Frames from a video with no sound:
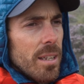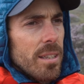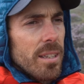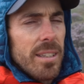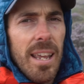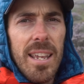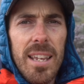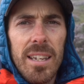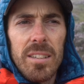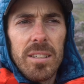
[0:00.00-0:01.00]
The day
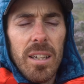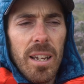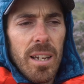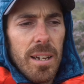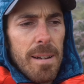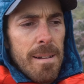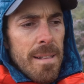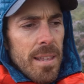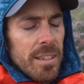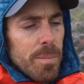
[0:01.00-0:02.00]
is
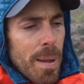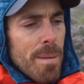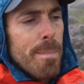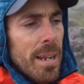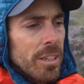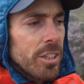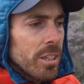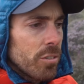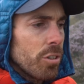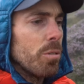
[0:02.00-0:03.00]
about
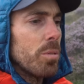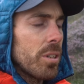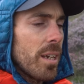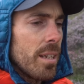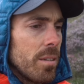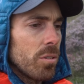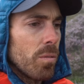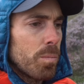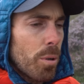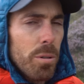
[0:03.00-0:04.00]
managing groups in sort
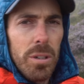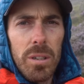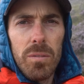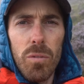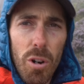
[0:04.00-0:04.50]
of broken,